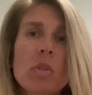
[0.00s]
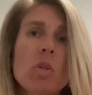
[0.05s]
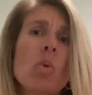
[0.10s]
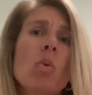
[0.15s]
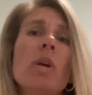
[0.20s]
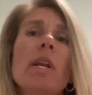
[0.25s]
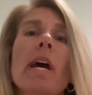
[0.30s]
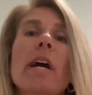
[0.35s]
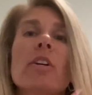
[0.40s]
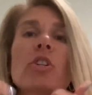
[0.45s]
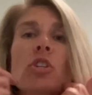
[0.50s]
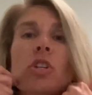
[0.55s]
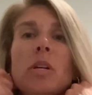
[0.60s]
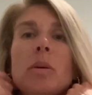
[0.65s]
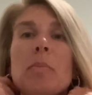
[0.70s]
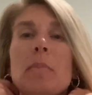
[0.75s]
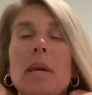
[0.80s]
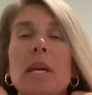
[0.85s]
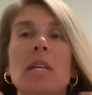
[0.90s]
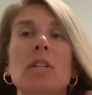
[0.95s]
We'd actually
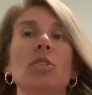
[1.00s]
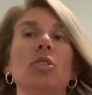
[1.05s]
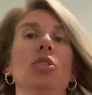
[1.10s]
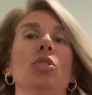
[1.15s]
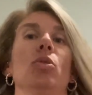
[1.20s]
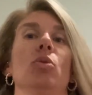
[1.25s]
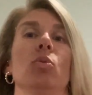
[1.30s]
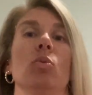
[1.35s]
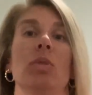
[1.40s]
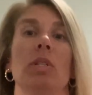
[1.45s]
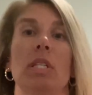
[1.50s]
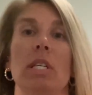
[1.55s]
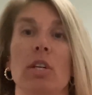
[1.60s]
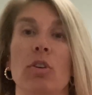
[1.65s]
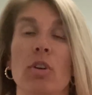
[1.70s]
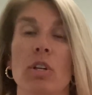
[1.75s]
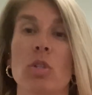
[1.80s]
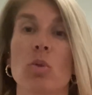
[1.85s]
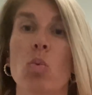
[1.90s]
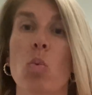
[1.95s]
been to
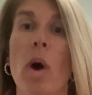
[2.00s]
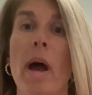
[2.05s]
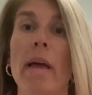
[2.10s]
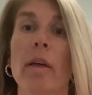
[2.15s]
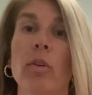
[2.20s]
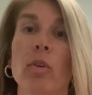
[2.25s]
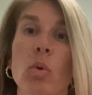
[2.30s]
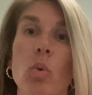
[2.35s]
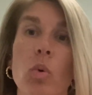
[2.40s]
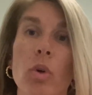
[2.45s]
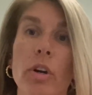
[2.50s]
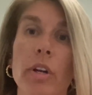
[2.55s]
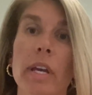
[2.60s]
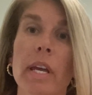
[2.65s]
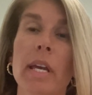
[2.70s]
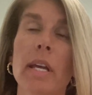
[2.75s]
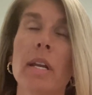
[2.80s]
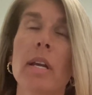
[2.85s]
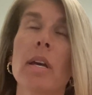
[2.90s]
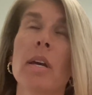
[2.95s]
Secret's Wild
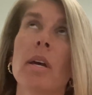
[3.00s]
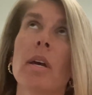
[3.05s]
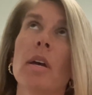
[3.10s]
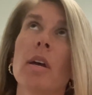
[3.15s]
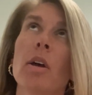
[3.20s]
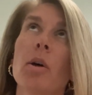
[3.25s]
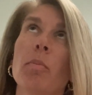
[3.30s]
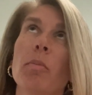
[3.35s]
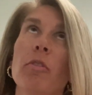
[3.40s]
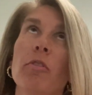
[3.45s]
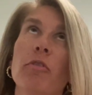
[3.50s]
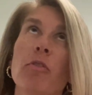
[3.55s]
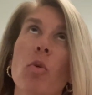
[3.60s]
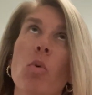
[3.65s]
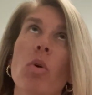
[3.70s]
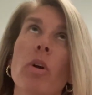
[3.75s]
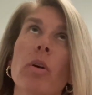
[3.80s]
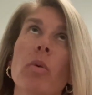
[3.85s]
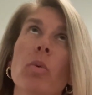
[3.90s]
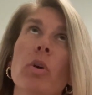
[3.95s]
Orchid
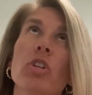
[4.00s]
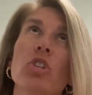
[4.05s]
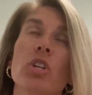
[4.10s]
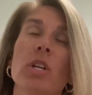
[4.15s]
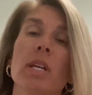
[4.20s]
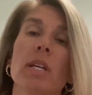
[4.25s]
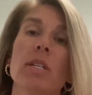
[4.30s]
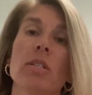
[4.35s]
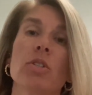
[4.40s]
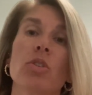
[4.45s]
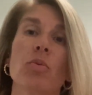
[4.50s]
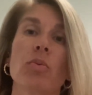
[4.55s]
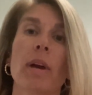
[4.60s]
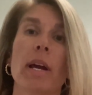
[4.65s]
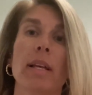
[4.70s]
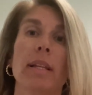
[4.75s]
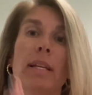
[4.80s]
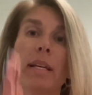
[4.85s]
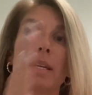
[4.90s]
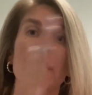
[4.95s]
before, which is
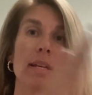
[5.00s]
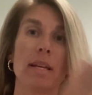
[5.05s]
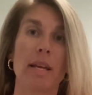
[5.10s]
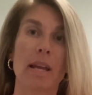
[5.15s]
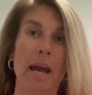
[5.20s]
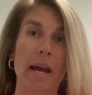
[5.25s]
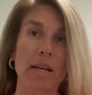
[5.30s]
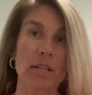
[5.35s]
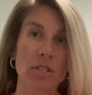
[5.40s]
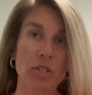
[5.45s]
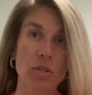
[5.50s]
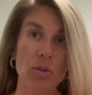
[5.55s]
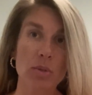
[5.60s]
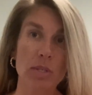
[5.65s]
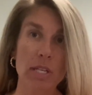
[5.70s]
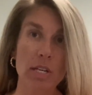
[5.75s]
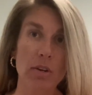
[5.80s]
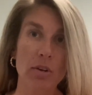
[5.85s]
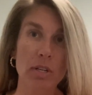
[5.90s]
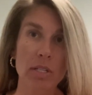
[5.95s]
directly next to
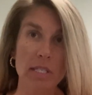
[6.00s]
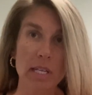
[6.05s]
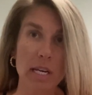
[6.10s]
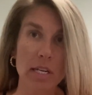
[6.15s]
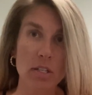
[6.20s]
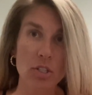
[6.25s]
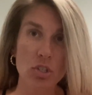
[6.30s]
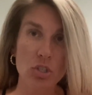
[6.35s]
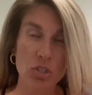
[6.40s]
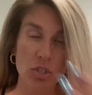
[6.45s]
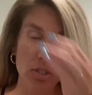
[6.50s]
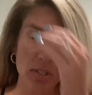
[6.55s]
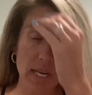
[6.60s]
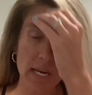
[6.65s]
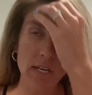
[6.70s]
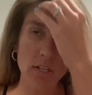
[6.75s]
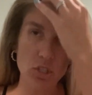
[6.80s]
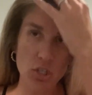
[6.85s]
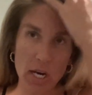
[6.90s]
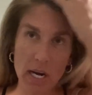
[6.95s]
Secret
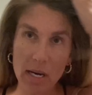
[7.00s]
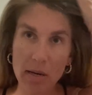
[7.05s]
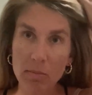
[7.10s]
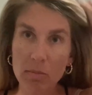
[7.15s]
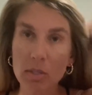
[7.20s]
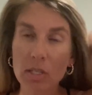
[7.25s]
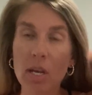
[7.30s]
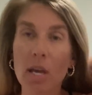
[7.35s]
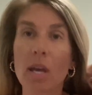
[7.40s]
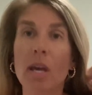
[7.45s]
St. James.